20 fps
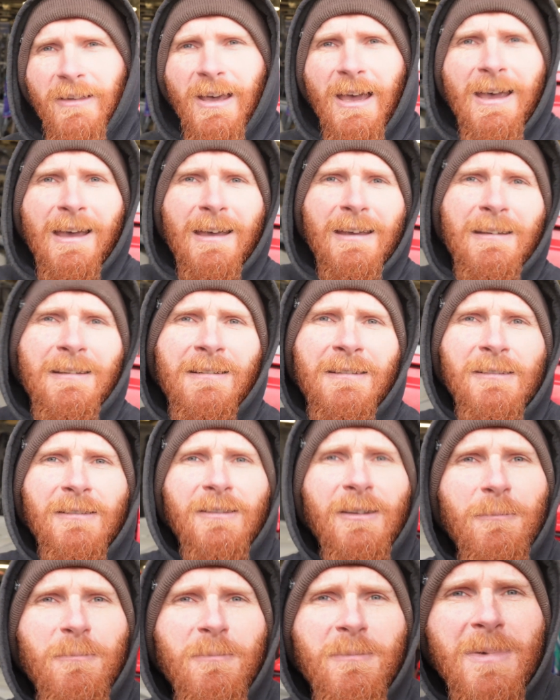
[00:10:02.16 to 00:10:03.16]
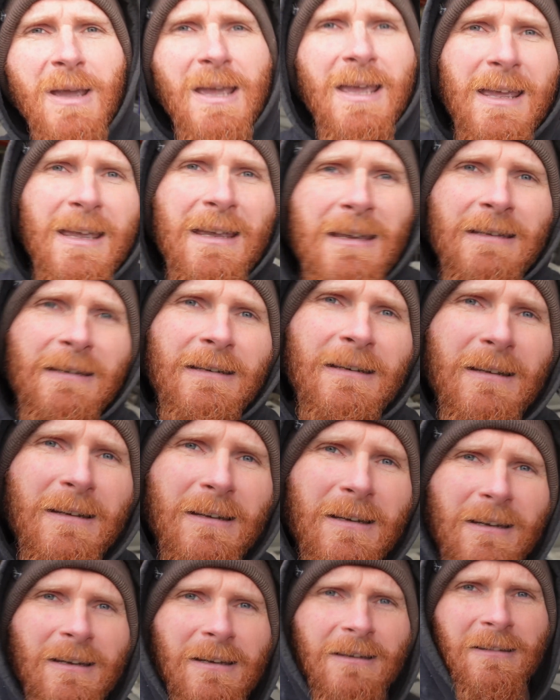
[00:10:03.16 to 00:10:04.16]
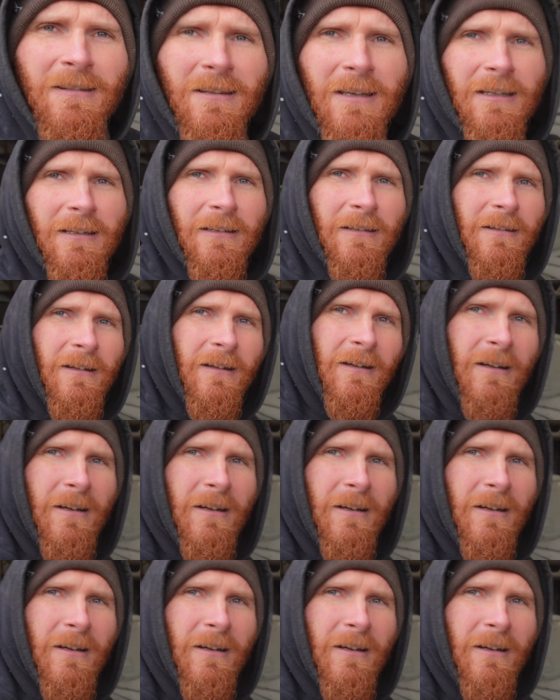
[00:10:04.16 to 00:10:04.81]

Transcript: that, the main thing that